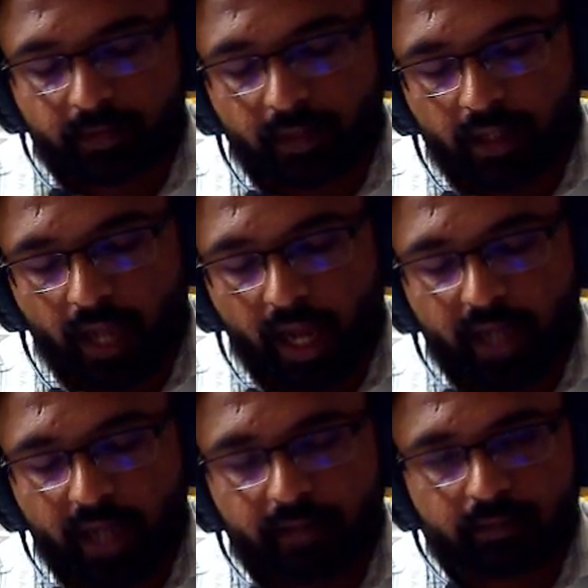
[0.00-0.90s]
and
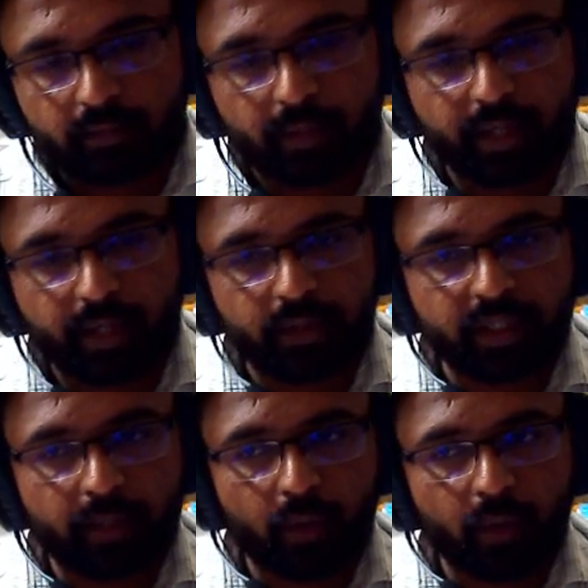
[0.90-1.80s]
by using a
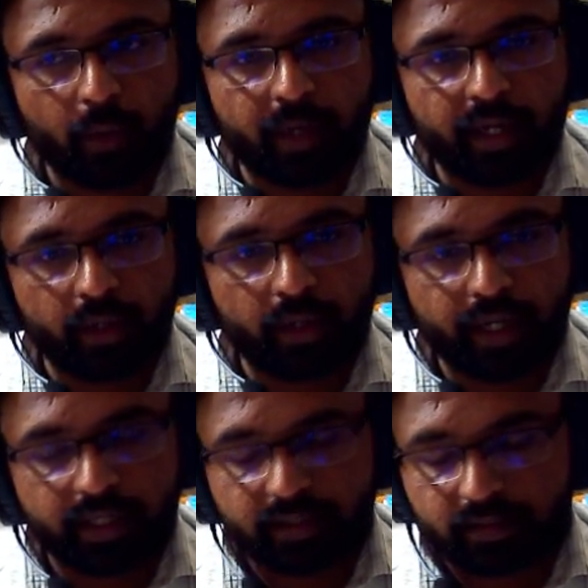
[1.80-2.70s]
proper regulators,
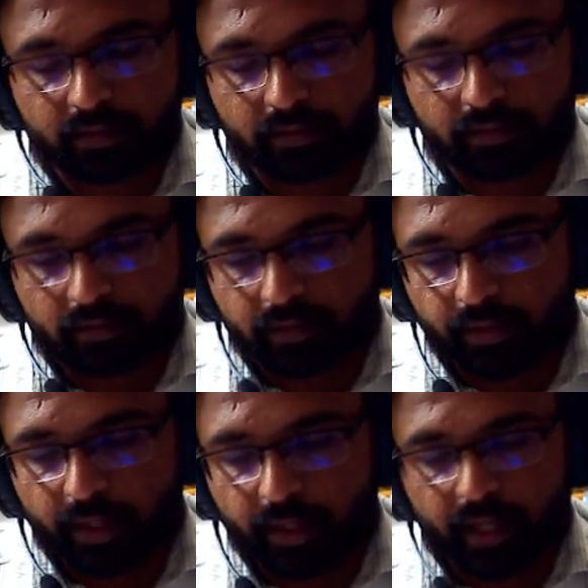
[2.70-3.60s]
you
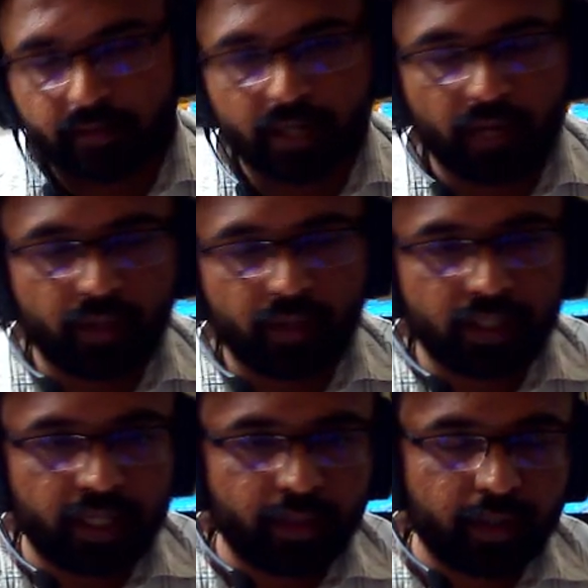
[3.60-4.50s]
can convert the
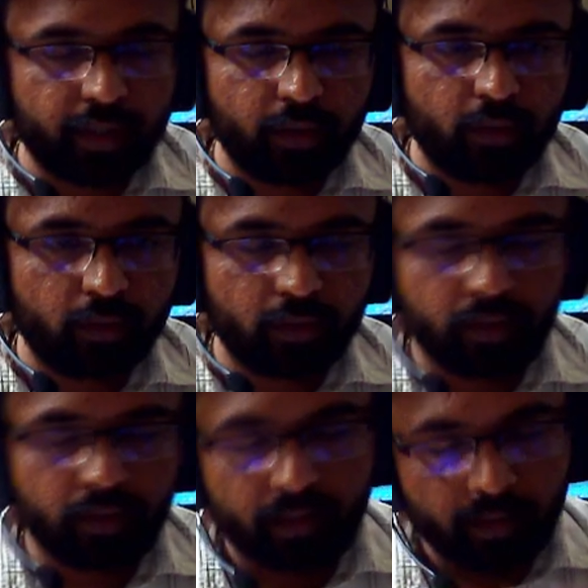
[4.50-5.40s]
liquid to
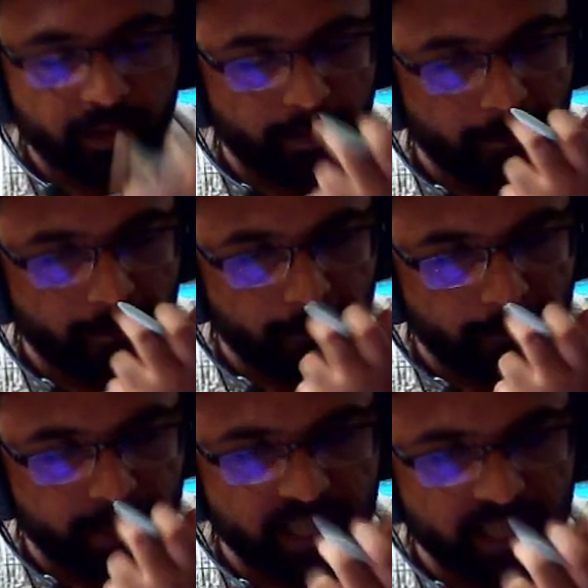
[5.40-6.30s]

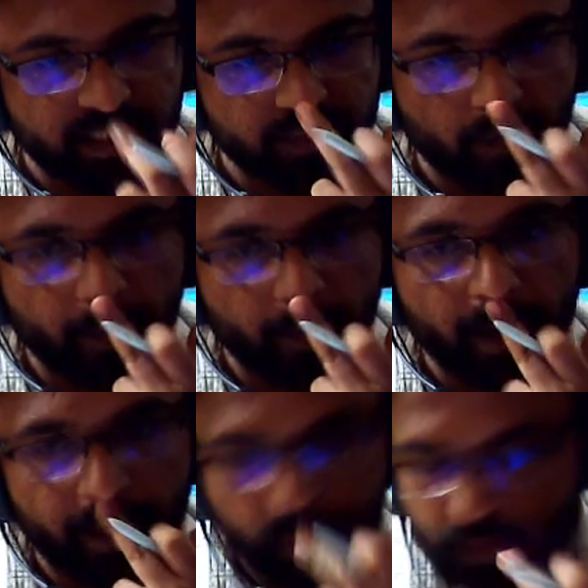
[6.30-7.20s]
gaseous form and
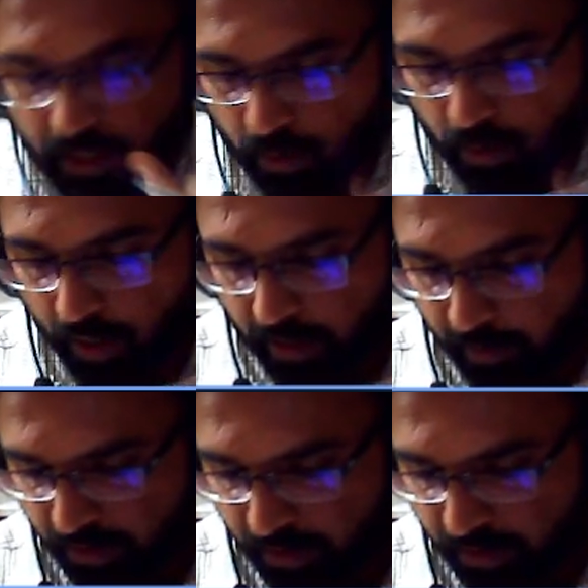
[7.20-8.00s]
do the required combustion.